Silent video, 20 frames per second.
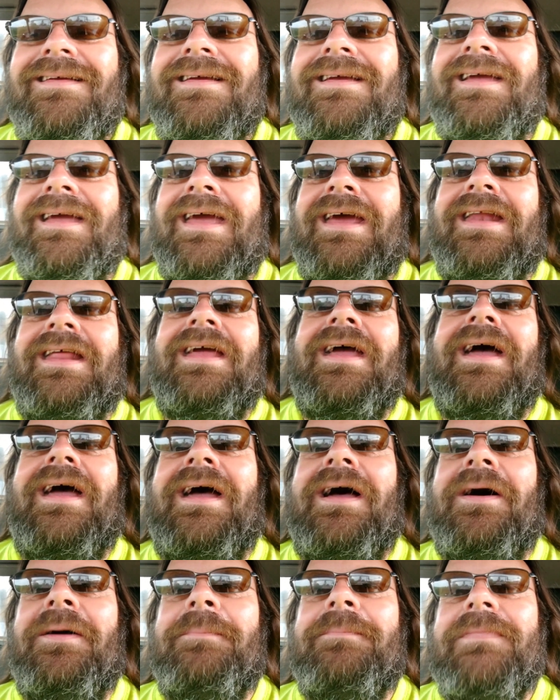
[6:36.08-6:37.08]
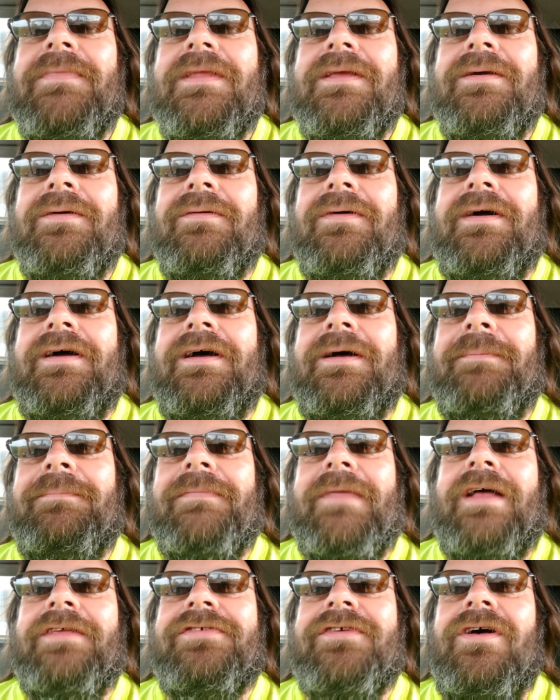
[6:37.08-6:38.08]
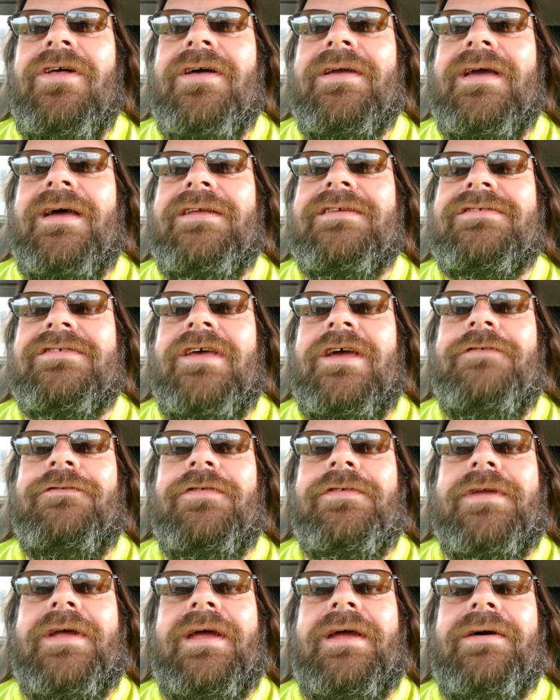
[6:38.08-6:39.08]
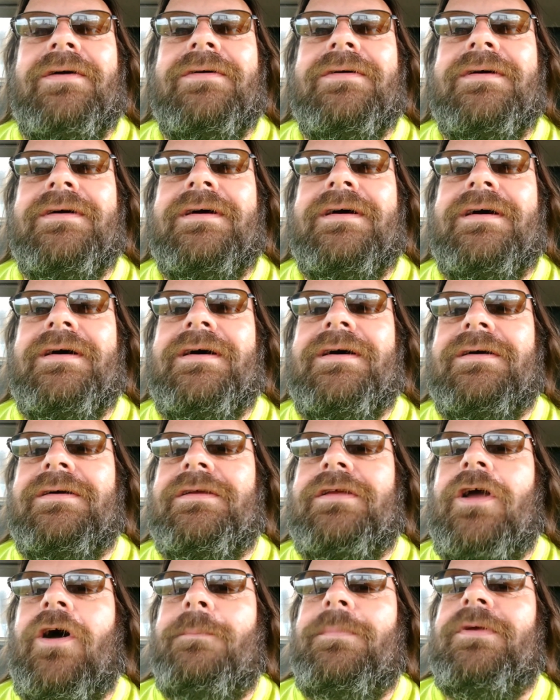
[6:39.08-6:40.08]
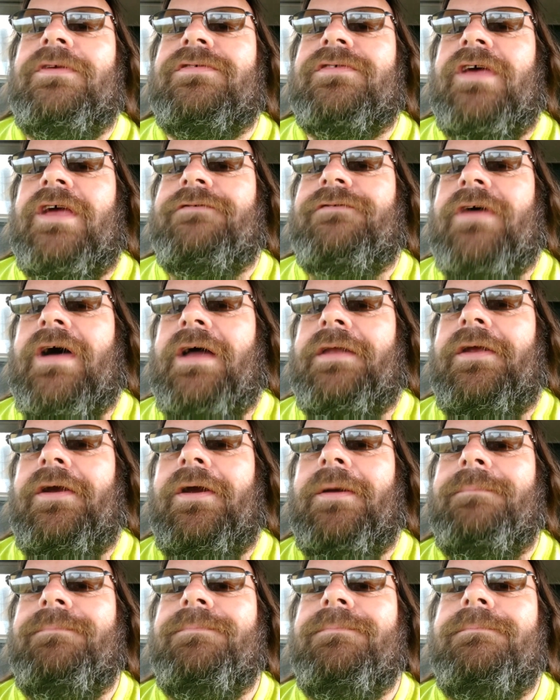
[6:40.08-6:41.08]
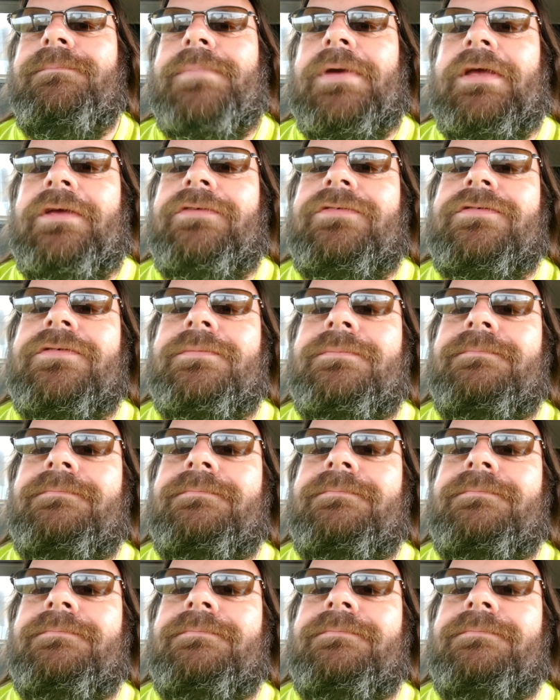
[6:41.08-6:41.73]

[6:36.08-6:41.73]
Anyhow, well, that's all I got to say for now. Y'all be safe out there. Peace.